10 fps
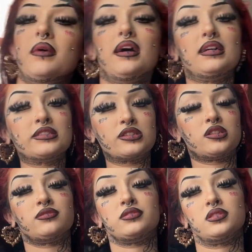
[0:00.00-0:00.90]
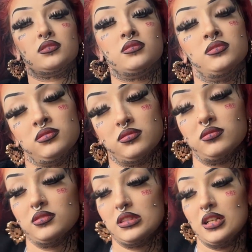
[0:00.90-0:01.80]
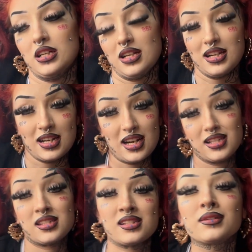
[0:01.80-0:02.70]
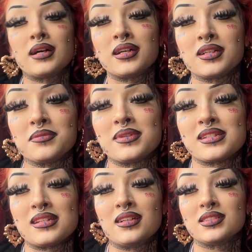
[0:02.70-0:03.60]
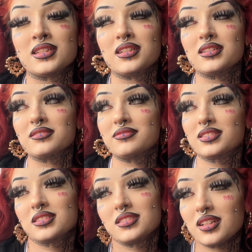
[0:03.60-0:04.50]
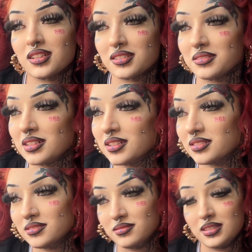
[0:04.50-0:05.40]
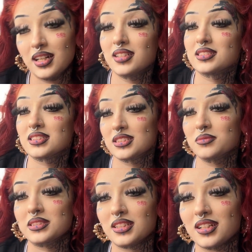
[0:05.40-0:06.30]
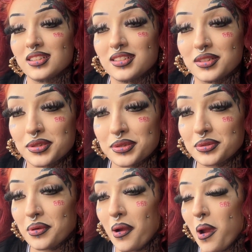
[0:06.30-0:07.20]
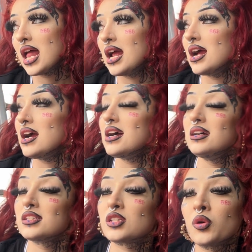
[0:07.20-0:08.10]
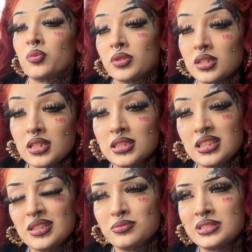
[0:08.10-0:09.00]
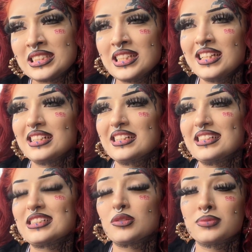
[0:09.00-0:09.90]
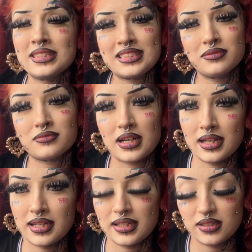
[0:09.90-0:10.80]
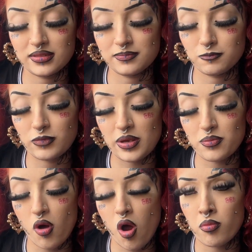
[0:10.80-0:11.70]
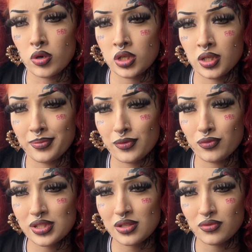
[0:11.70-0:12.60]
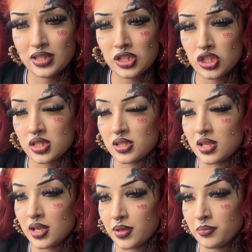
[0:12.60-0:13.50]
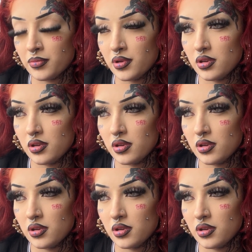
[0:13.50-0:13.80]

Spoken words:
my ex-girlfriend. I still got her on my Snapchat. Fuck you talking about? I'll still be talking to her. So really, it wasn't, the reason why we all broke up wasn't really just him,